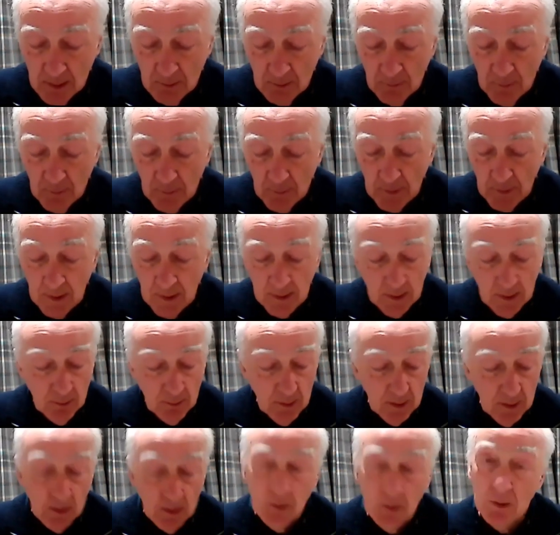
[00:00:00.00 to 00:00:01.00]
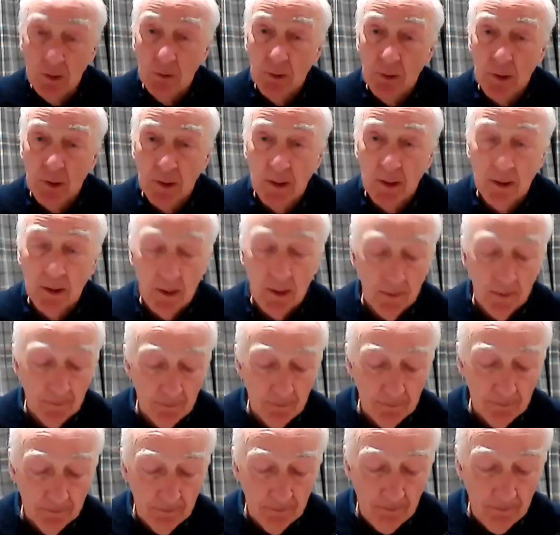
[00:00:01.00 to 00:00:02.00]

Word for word: to have applied only in a Jewish setting.